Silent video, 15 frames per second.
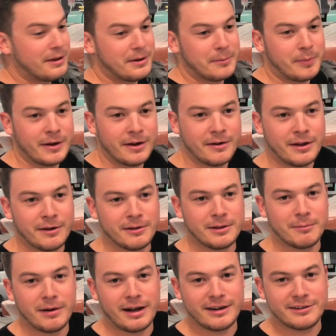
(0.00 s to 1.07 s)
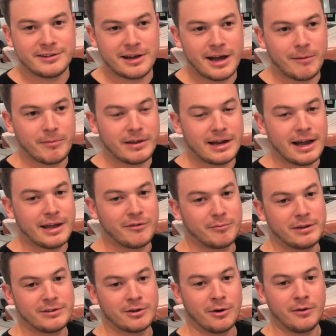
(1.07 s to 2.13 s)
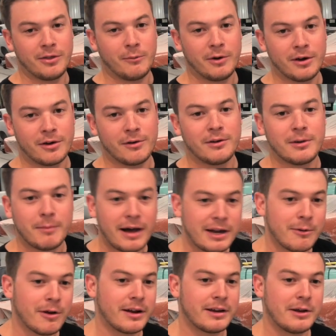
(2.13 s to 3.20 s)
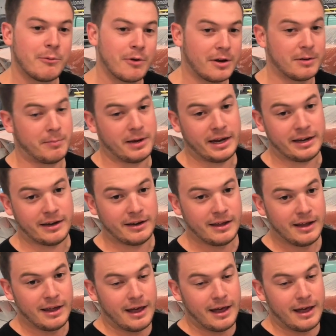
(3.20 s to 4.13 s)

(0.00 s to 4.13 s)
that it appeared here in the body shop, and I have been told that we are going to body work it and we're going to paint it.